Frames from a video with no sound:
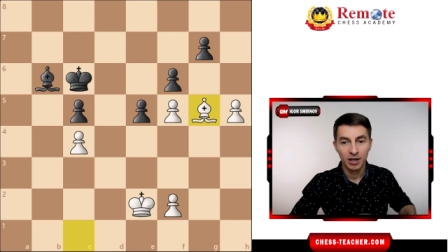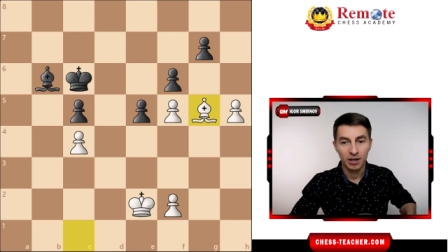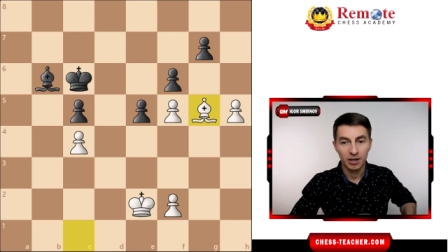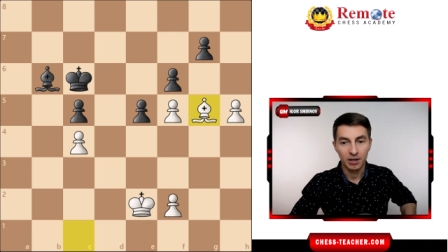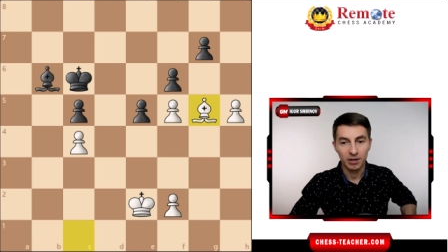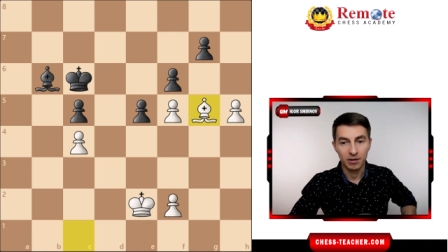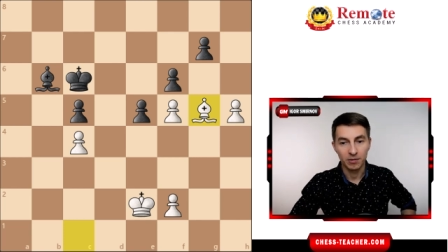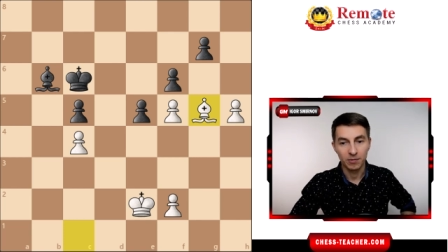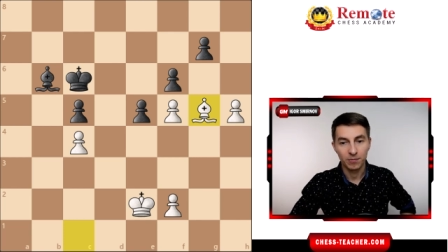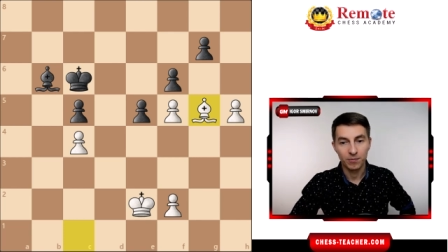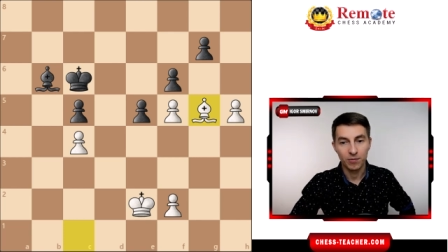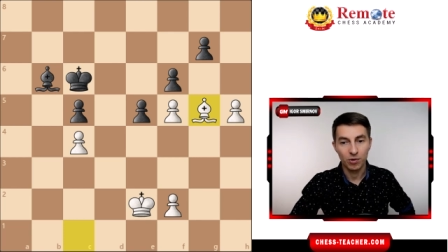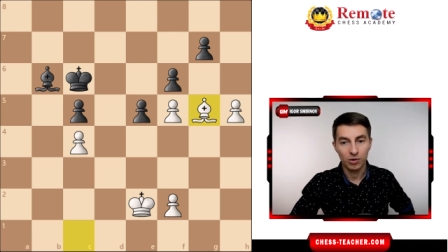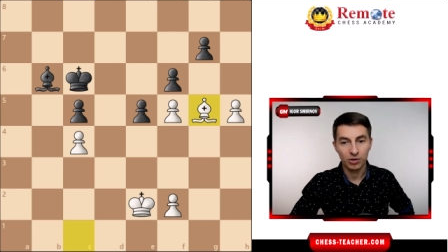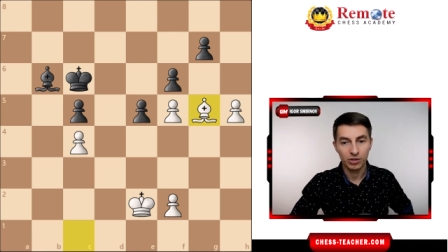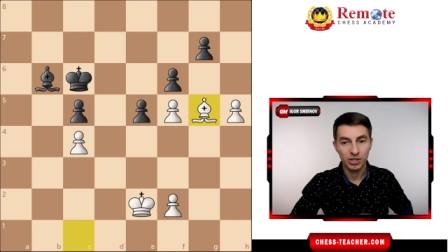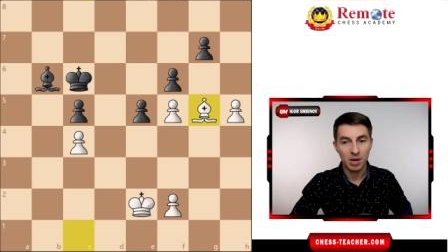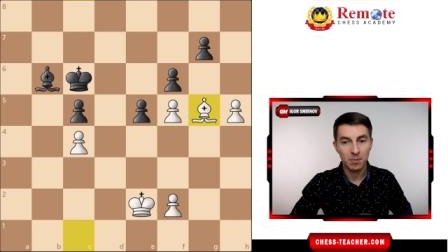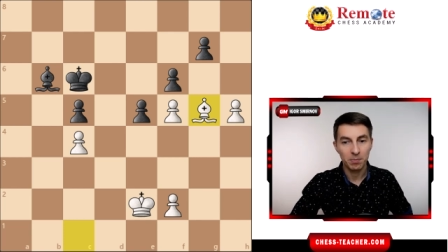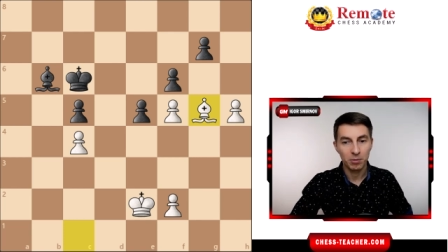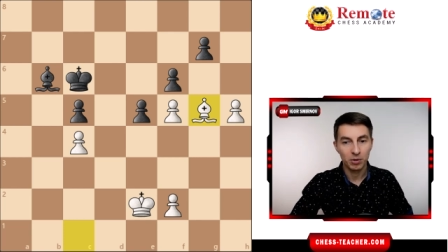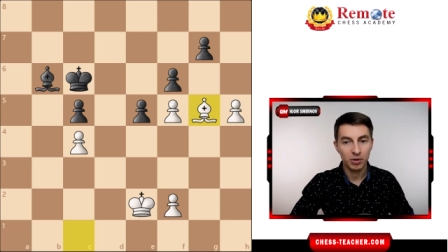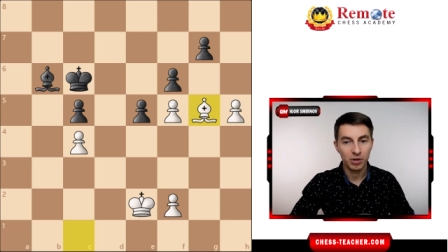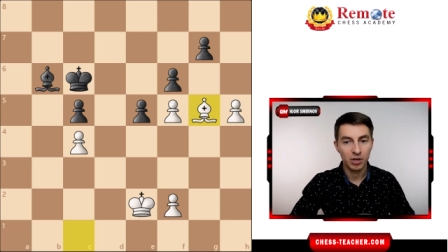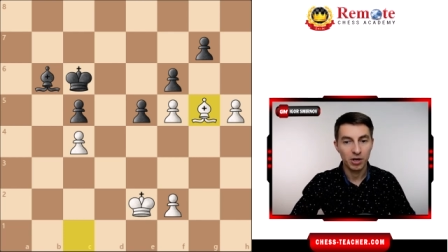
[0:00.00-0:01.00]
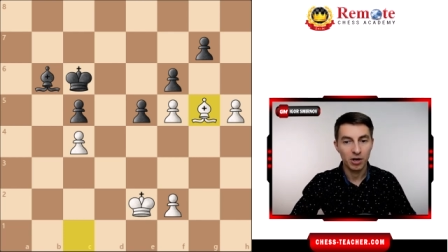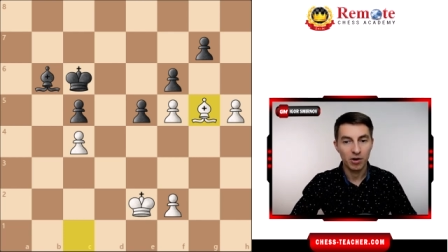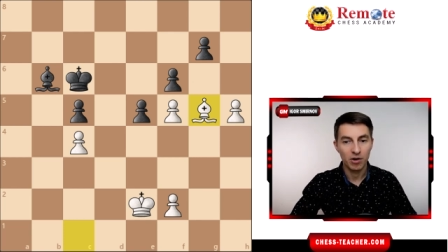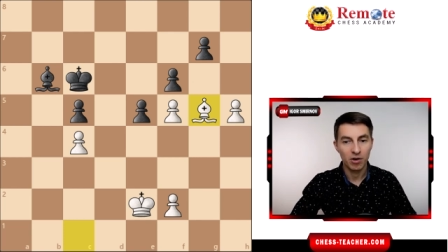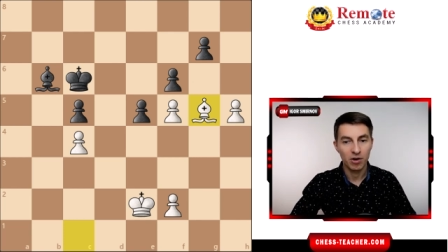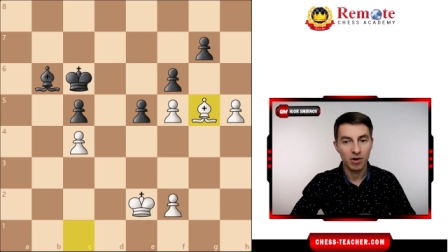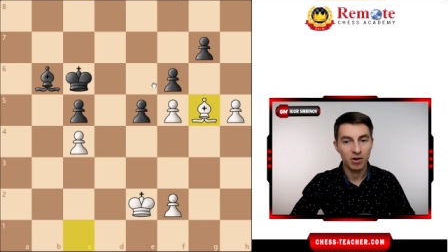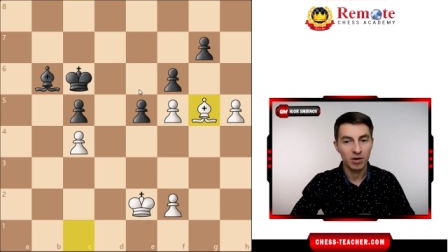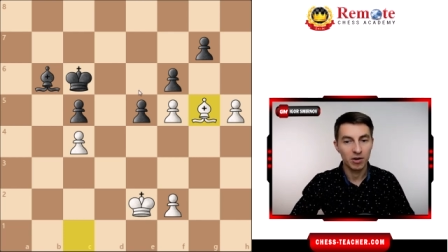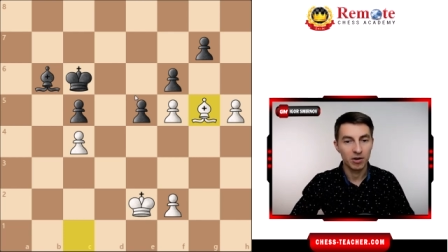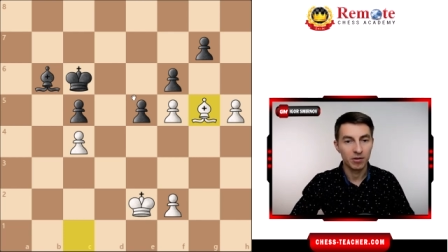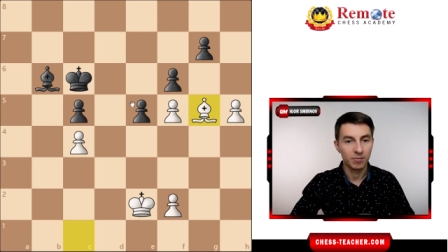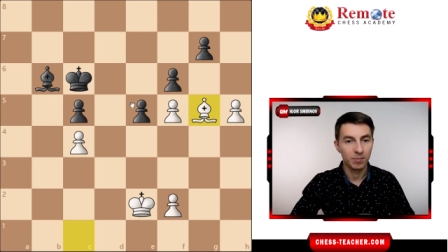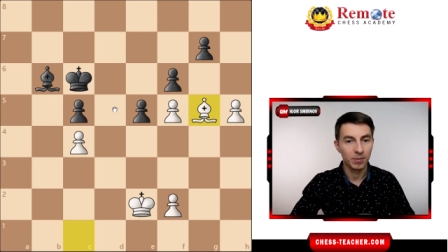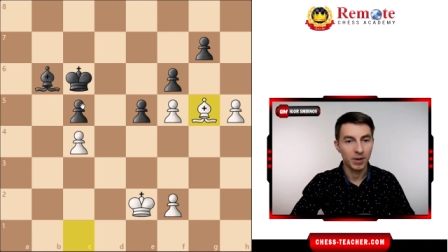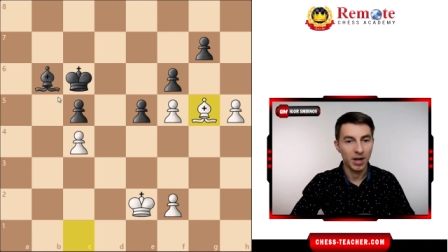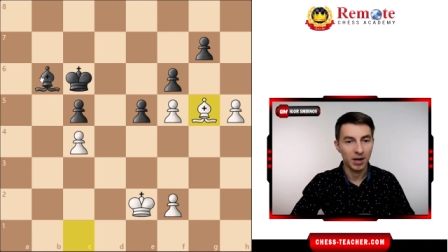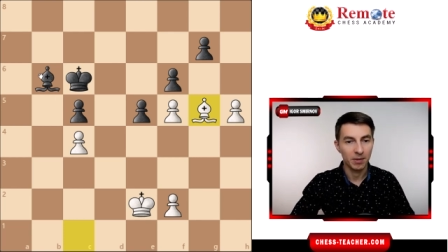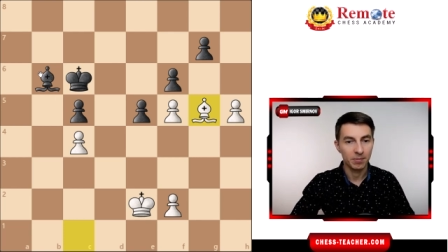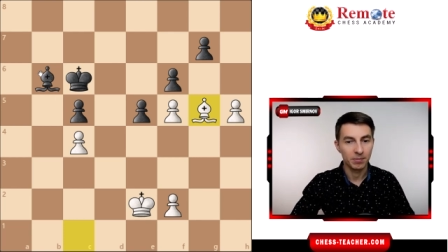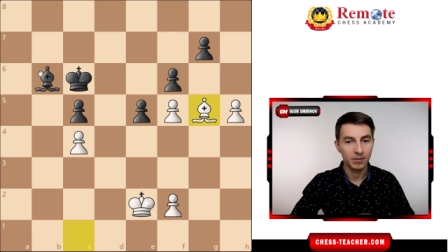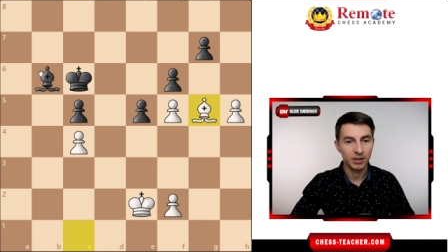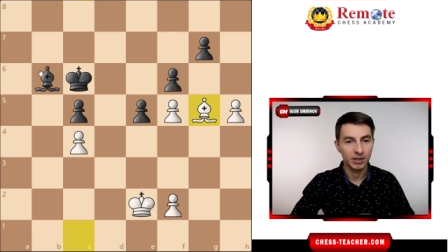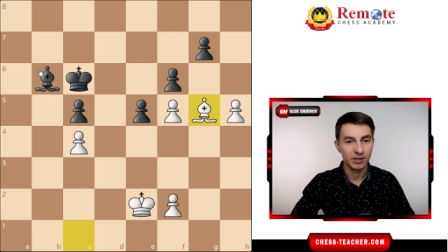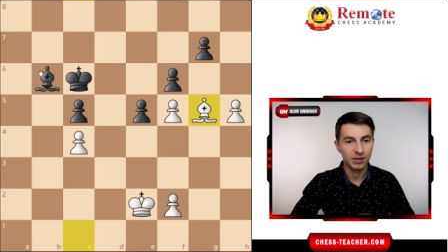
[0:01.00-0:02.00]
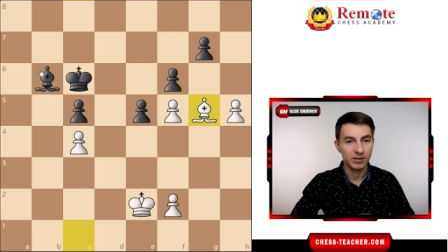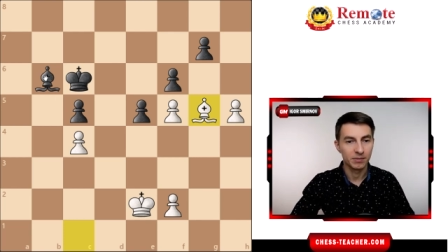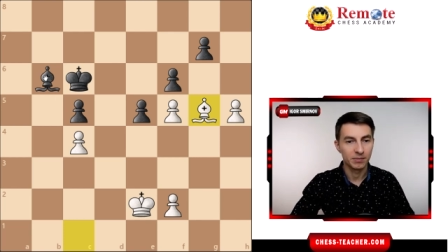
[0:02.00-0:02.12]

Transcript: Uh, for example, here, if black plays